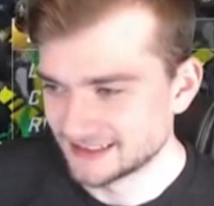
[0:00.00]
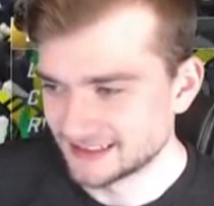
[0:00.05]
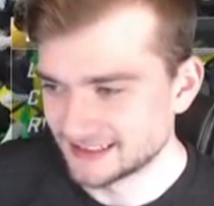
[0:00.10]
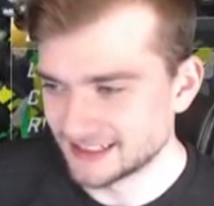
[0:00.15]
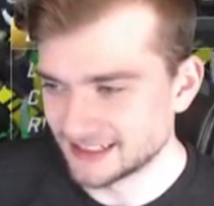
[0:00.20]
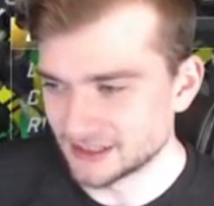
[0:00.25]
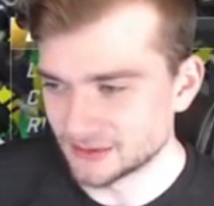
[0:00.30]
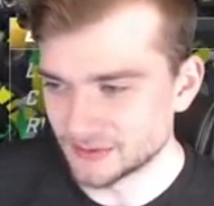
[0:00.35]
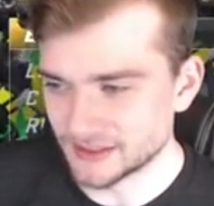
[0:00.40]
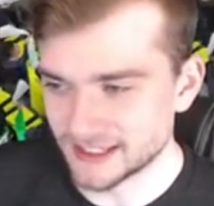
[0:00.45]

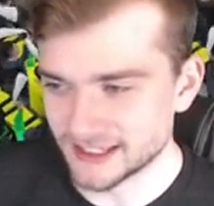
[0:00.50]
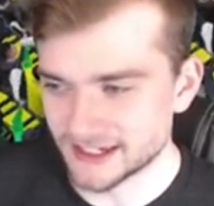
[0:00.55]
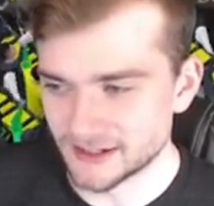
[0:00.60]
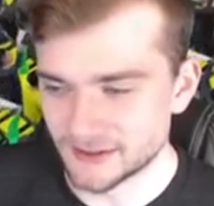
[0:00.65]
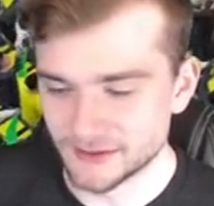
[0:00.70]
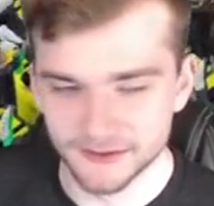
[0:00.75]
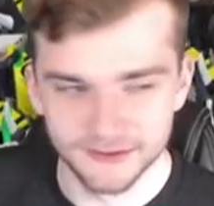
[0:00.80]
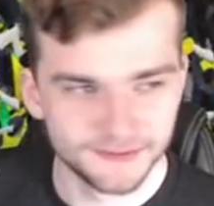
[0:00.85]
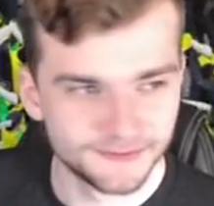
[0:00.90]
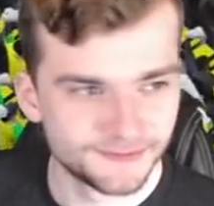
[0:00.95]
Here we
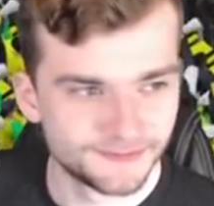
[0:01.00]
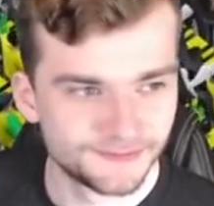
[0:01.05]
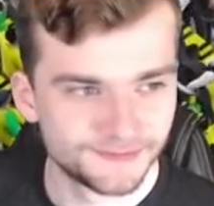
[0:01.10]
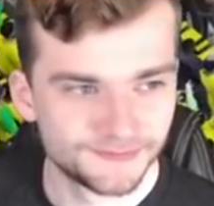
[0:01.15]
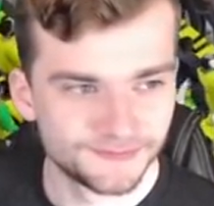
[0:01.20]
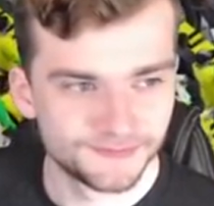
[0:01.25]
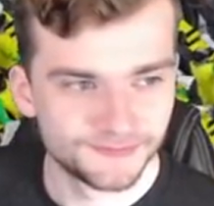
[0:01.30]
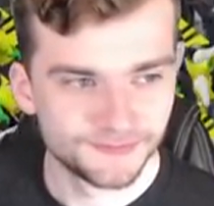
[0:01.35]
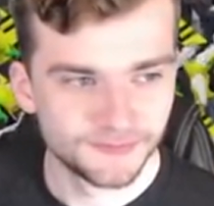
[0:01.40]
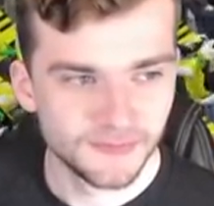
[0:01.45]
go.
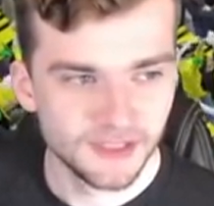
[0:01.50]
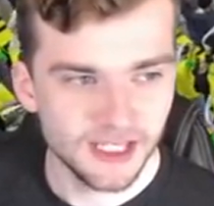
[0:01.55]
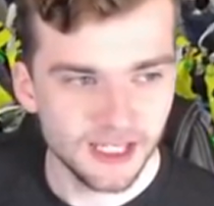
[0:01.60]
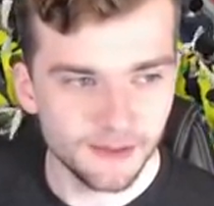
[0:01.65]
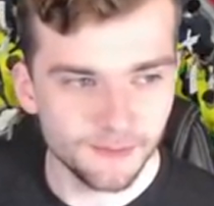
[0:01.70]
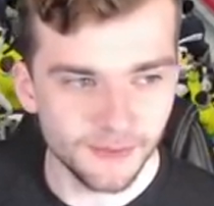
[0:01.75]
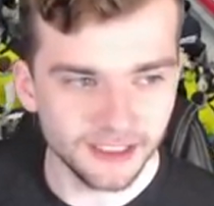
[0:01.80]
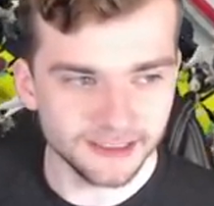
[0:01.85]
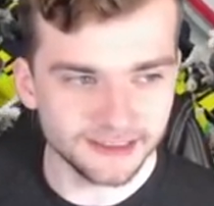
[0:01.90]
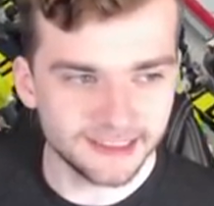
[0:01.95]

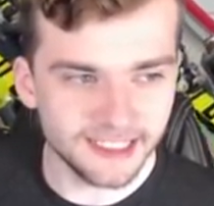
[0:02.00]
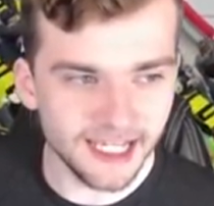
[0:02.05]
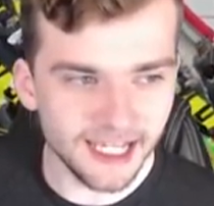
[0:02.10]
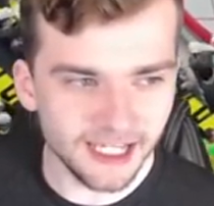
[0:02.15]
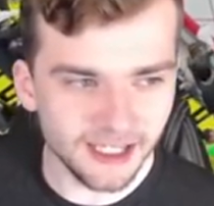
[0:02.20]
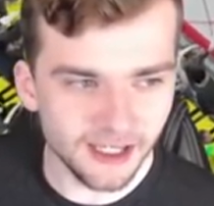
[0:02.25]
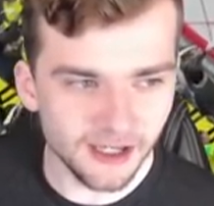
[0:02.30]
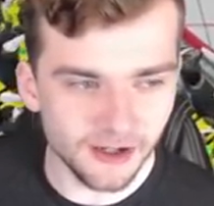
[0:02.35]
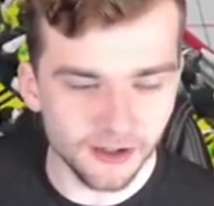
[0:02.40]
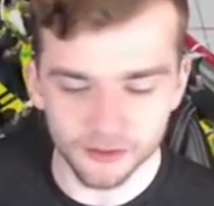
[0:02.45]
And
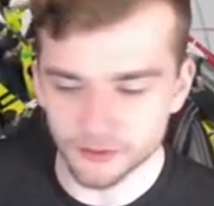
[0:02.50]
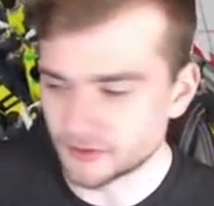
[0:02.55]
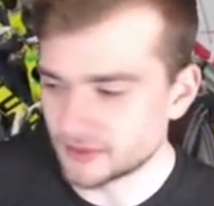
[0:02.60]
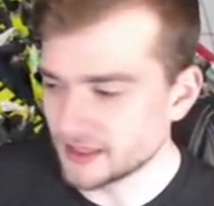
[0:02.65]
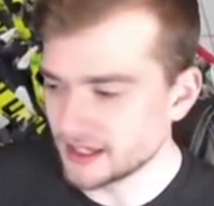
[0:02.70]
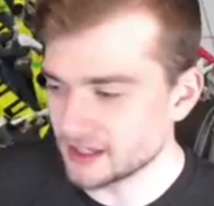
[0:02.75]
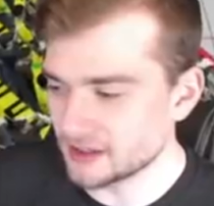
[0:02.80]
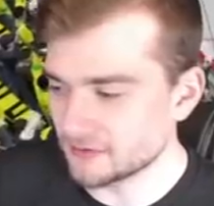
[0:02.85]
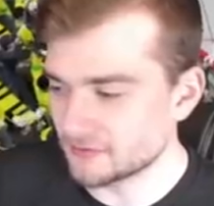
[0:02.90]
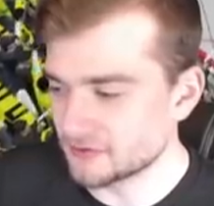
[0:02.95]
Montego,
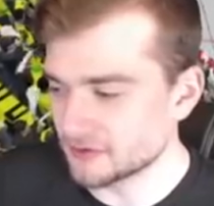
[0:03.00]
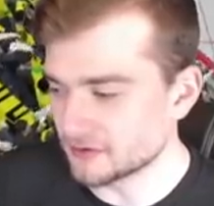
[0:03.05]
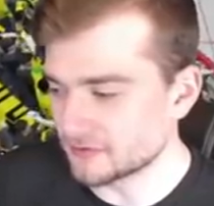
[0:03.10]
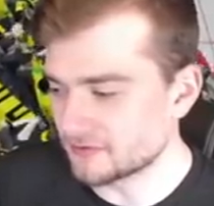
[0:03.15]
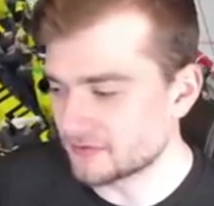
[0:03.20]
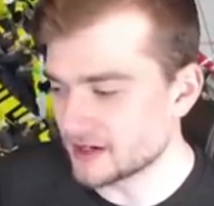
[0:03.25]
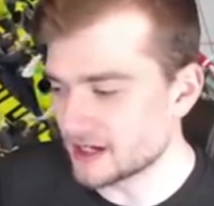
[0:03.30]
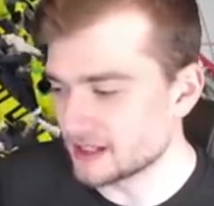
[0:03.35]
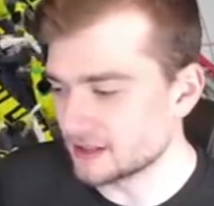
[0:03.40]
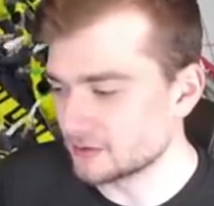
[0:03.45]
thank you for the
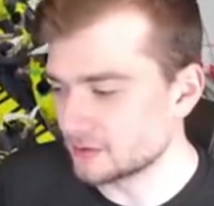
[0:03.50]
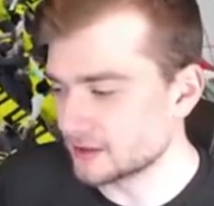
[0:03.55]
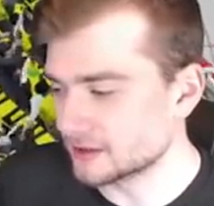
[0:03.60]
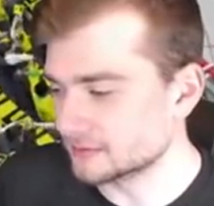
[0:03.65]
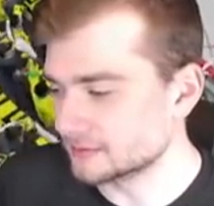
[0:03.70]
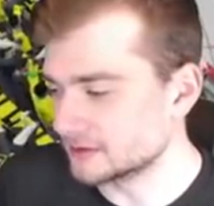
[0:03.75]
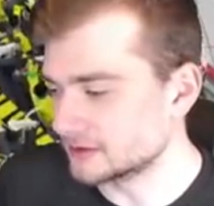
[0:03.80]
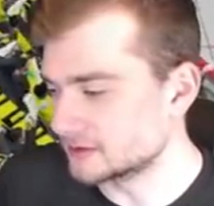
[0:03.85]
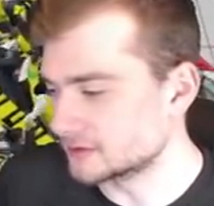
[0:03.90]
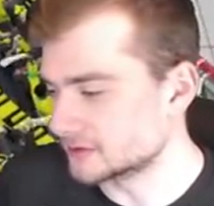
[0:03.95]
follow.
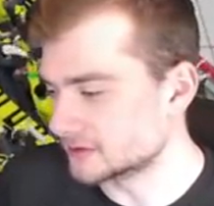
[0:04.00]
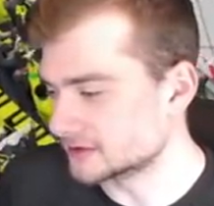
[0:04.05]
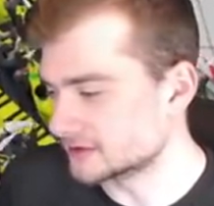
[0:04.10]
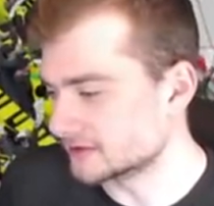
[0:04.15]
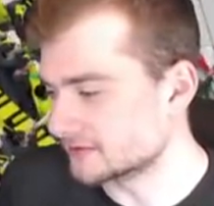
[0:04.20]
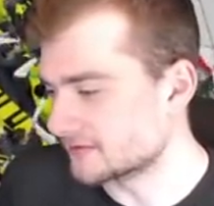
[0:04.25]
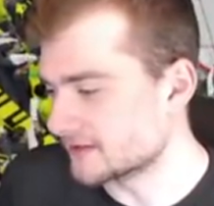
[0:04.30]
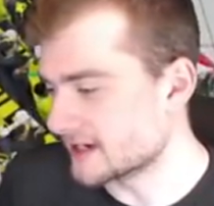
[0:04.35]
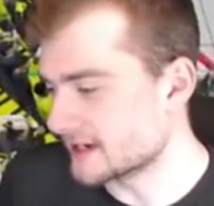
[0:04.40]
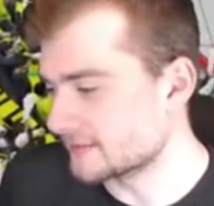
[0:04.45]
Welcome to the Dorsal
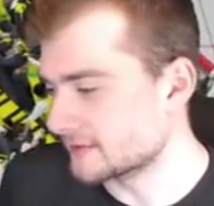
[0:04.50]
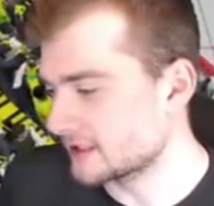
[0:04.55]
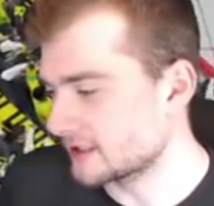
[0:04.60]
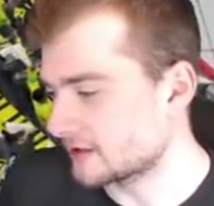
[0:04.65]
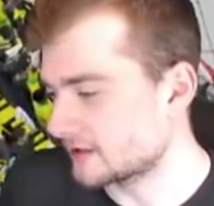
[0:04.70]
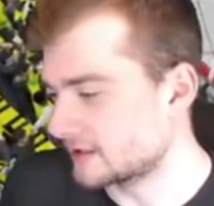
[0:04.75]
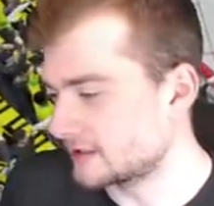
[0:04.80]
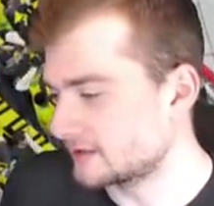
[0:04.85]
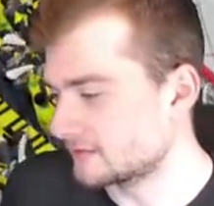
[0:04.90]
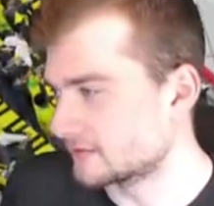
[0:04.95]
family. Oh,
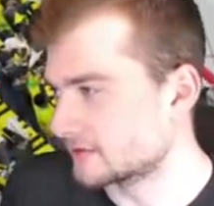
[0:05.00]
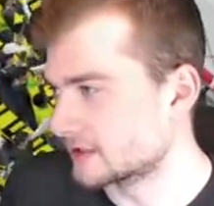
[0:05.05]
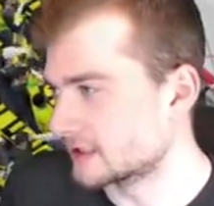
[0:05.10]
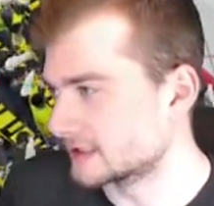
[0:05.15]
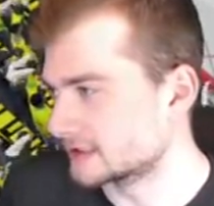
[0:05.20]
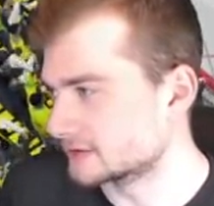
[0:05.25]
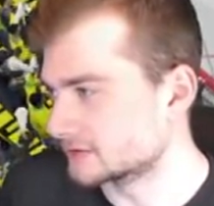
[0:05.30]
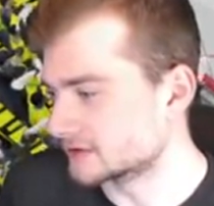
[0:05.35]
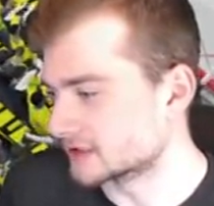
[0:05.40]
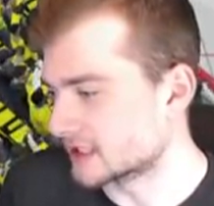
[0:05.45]
I didn't
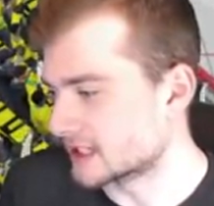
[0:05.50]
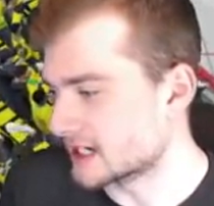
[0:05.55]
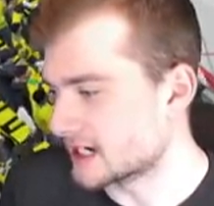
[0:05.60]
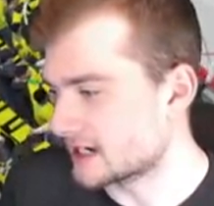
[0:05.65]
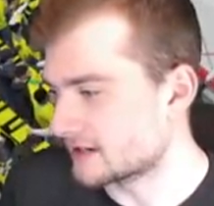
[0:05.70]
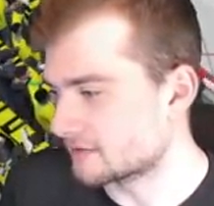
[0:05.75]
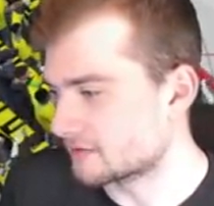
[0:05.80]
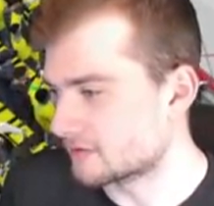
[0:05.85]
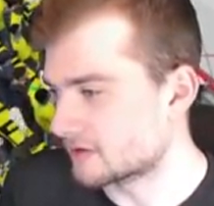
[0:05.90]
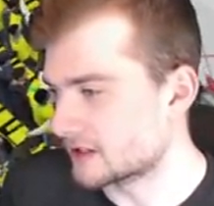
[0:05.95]
realize there was a
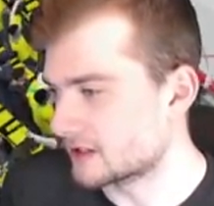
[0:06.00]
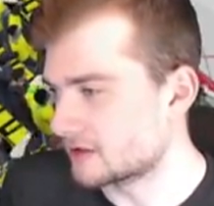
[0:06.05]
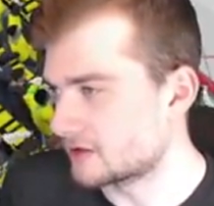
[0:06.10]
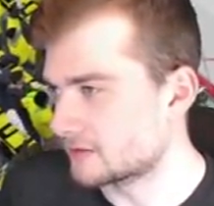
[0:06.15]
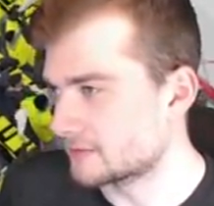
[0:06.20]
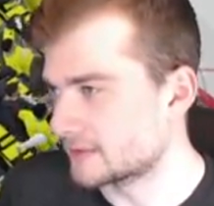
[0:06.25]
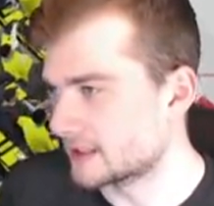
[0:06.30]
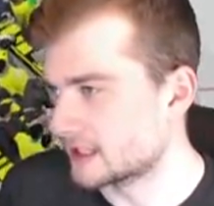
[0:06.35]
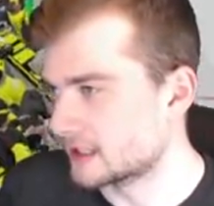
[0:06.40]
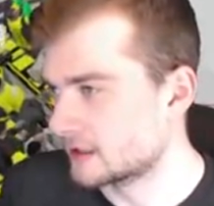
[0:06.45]
guy right
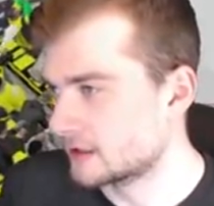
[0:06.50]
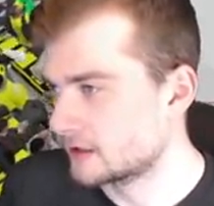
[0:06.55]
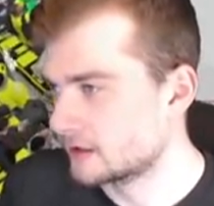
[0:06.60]
on me.